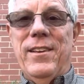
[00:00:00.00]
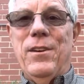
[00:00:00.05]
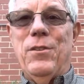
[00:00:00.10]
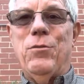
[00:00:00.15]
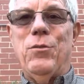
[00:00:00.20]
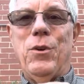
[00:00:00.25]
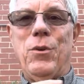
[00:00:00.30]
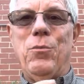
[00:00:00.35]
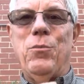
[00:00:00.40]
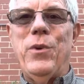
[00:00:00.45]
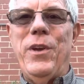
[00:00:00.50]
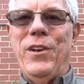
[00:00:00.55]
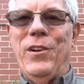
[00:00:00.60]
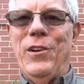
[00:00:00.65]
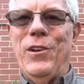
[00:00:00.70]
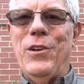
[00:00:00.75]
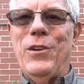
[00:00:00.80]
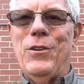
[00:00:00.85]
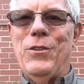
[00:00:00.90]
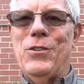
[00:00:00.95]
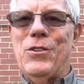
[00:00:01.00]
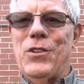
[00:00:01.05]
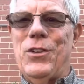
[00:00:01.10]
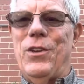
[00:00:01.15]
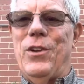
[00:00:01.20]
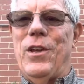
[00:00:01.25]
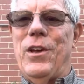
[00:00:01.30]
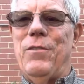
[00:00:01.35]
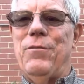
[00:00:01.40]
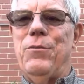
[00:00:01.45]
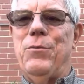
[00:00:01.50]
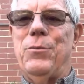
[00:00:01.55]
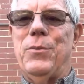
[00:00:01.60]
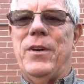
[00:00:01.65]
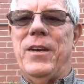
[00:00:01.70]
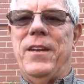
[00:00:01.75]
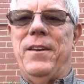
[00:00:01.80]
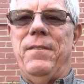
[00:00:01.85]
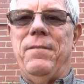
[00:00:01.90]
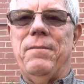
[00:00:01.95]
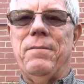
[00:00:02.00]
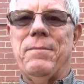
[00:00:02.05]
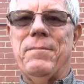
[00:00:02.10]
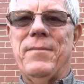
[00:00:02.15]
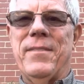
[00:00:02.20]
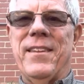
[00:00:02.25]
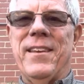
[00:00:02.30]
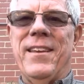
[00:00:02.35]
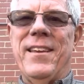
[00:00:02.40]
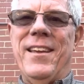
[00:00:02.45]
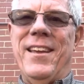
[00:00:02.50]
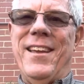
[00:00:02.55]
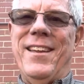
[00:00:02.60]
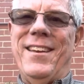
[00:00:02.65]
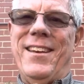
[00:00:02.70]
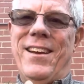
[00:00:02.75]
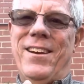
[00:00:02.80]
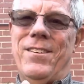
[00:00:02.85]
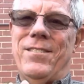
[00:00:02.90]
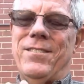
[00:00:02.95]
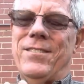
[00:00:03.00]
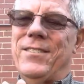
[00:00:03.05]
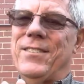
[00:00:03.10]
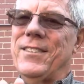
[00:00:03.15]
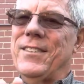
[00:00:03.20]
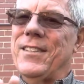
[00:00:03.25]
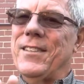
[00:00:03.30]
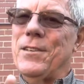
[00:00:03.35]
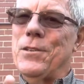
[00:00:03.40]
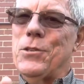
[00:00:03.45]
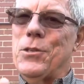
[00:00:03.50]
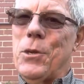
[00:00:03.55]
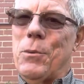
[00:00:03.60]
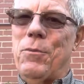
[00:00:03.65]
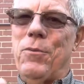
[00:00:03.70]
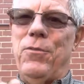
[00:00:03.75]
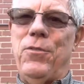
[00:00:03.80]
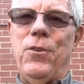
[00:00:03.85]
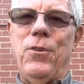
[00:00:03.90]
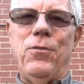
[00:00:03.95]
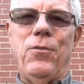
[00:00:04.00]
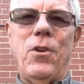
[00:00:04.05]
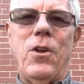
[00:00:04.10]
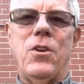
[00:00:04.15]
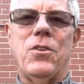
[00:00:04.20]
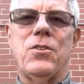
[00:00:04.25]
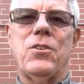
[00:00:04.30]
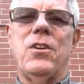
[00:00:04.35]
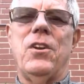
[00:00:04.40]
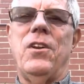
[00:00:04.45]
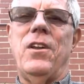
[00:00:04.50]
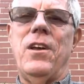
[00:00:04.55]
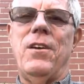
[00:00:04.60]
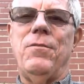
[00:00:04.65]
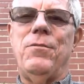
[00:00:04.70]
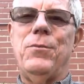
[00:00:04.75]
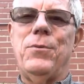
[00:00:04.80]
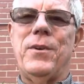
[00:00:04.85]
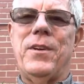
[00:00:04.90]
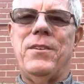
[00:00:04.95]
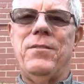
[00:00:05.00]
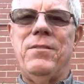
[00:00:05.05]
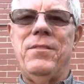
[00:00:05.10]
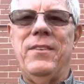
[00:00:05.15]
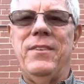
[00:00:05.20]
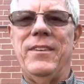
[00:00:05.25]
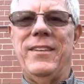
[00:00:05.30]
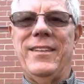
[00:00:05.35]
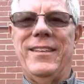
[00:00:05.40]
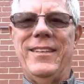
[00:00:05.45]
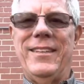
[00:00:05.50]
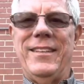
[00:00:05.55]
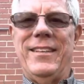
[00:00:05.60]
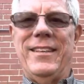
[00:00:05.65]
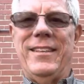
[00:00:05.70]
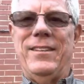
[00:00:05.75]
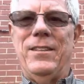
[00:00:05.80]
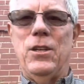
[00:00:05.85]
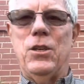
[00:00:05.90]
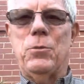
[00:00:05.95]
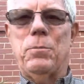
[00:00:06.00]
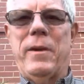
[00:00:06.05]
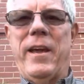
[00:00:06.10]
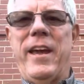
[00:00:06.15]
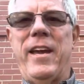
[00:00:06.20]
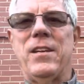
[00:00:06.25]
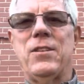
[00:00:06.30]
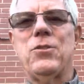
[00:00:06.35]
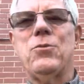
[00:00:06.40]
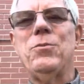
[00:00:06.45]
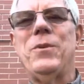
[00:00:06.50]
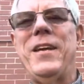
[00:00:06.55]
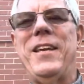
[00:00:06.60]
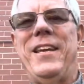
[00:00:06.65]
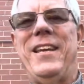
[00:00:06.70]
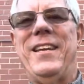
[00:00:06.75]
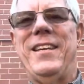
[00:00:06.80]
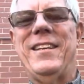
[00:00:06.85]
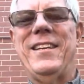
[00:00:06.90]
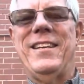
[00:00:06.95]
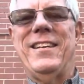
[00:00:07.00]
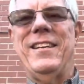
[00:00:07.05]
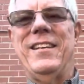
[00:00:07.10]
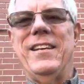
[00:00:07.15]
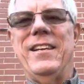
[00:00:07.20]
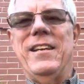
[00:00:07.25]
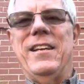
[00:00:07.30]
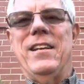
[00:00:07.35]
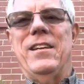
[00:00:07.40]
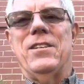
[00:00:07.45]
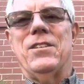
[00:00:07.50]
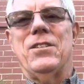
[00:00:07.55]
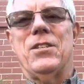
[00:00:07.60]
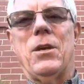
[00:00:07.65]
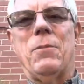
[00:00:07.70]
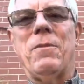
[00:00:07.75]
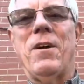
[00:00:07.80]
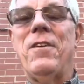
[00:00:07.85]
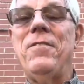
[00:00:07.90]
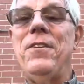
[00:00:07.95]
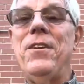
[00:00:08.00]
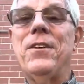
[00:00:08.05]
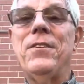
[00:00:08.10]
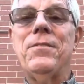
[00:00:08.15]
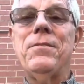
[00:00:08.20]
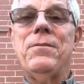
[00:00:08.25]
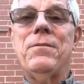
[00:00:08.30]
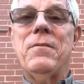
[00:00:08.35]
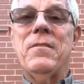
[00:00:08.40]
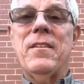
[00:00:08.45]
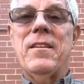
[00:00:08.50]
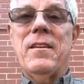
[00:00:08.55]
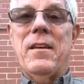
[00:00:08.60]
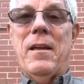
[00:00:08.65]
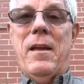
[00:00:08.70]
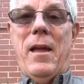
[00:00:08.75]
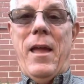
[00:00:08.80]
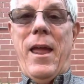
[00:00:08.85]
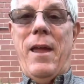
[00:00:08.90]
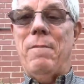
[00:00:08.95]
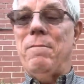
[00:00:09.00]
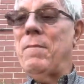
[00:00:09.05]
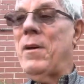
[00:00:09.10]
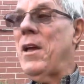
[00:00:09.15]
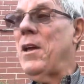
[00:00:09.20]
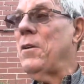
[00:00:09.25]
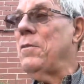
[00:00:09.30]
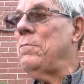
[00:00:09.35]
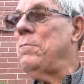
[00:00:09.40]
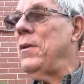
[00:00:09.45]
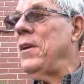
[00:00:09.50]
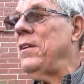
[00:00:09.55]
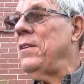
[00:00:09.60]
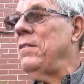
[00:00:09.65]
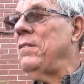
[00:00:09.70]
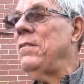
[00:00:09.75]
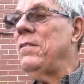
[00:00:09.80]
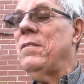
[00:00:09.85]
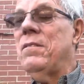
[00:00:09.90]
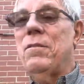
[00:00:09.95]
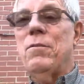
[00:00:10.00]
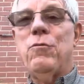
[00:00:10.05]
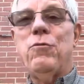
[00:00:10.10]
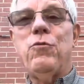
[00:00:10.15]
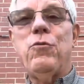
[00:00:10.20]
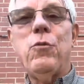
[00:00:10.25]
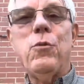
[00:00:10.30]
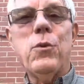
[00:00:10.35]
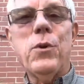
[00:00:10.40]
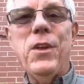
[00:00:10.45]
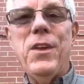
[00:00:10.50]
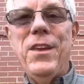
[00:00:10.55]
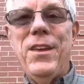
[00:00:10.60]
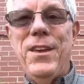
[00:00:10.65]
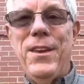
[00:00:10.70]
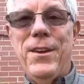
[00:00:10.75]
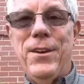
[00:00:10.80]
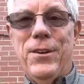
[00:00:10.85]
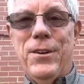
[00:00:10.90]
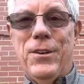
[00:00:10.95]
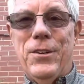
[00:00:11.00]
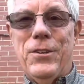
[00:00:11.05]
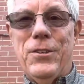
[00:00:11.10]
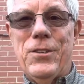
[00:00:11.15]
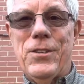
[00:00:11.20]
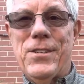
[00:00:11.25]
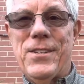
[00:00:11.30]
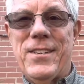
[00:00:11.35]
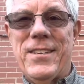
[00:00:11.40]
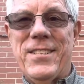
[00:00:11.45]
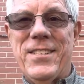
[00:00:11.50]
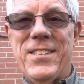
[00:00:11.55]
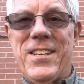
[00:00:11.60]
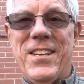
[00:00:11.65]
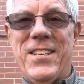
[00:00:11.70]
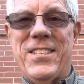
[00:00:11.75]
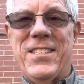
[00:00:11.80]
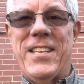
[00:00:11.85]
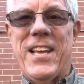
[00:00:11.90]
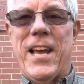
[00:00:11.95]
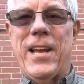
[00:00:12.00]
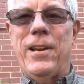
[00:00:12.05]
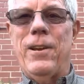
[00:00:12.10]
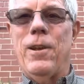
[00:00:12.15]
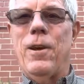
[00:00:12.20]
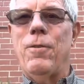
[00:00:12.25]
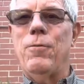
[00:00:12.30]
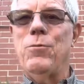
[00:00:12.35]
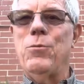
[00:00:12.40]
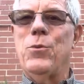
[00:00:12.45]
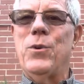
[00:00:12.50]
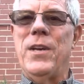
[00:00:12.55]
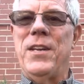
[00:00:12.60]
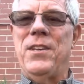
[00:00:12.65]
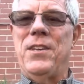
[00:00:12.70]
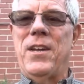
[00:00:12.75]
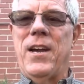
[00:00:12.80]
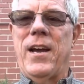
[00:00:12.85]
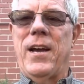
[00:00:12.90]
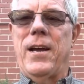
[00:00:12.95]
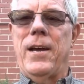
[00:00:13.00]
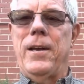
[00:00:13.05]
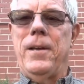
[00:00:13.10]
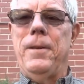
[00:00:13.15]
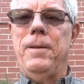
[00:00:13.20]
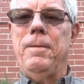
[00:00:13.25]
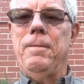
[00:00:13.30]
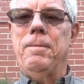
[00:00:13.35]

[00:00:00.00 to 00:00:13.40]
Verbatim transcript: when we lose a loved one. Now, some of you have lost a loved one this past week. Some of you, it may have been 40 years since that loved one died.